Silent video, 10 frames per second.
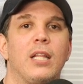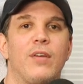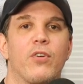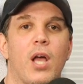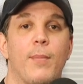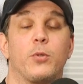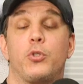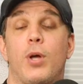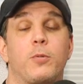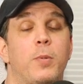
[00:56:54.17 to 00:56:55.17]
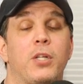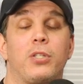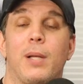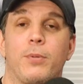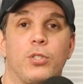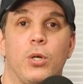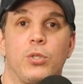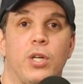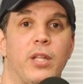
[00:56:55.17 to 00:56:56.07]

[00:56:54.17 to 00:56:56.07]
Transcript: Leave your comments. We drop special episodes